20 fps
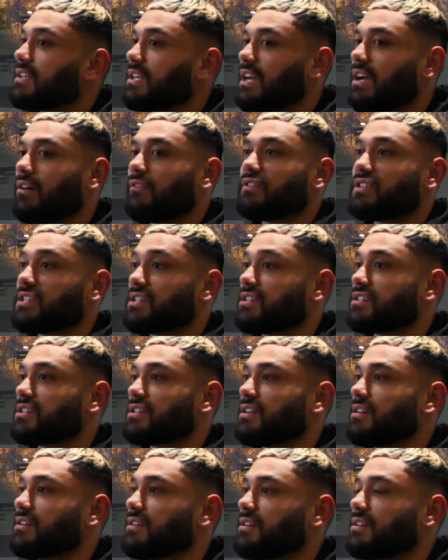Yeah, obviously
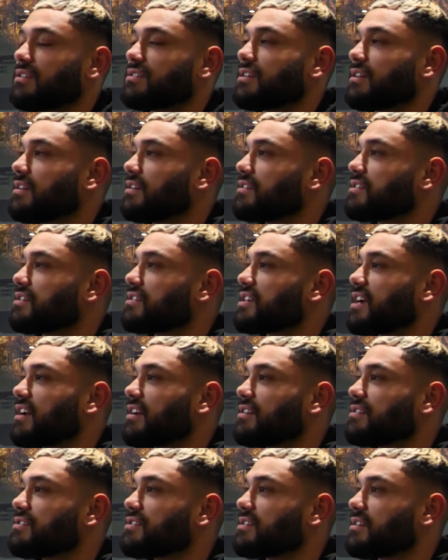it's a
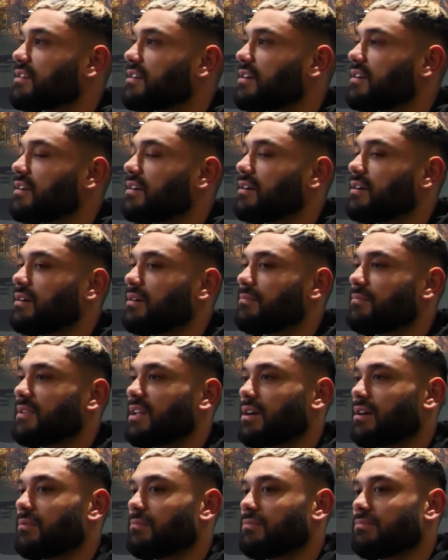challenge
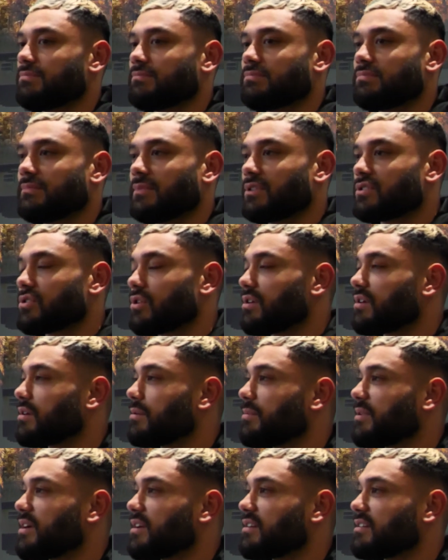that I'm
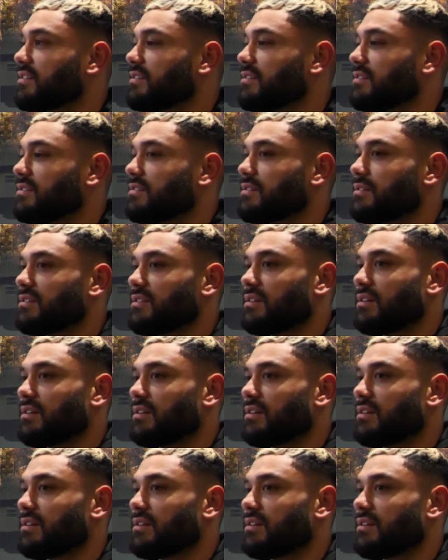excited about, and,